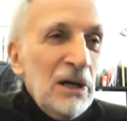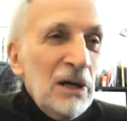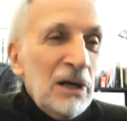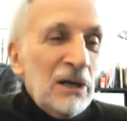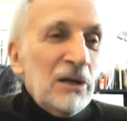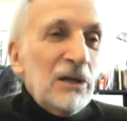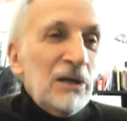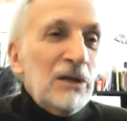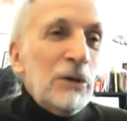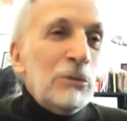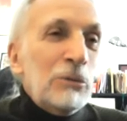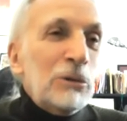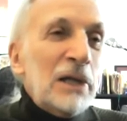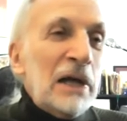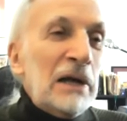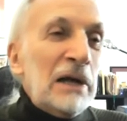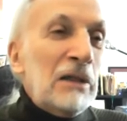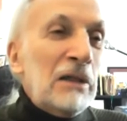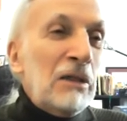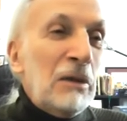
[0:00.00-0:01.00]
and, and they were
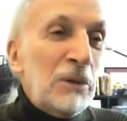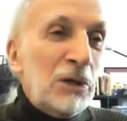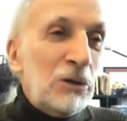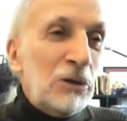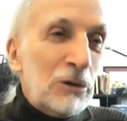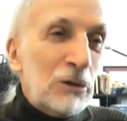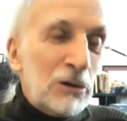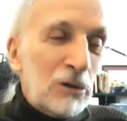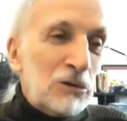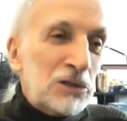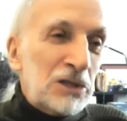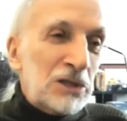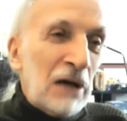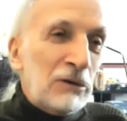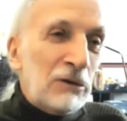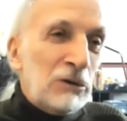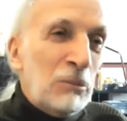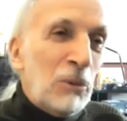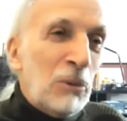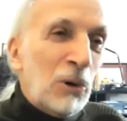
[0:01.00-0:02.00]
letting them, you know, close
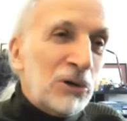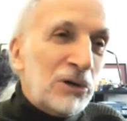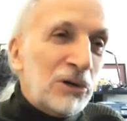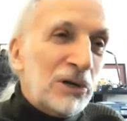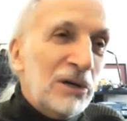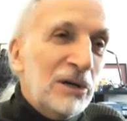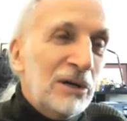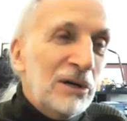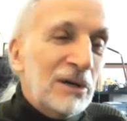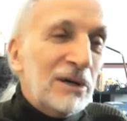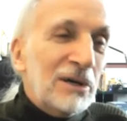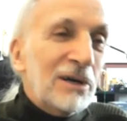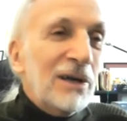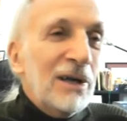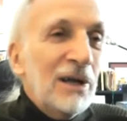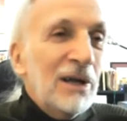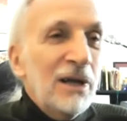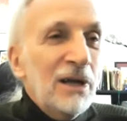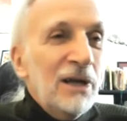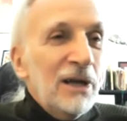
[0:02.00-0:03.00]
down the border. If
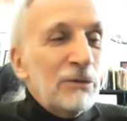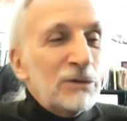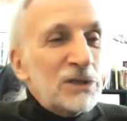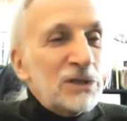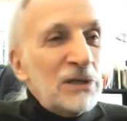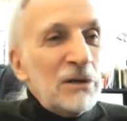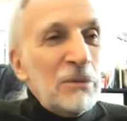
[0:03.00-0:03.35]
it was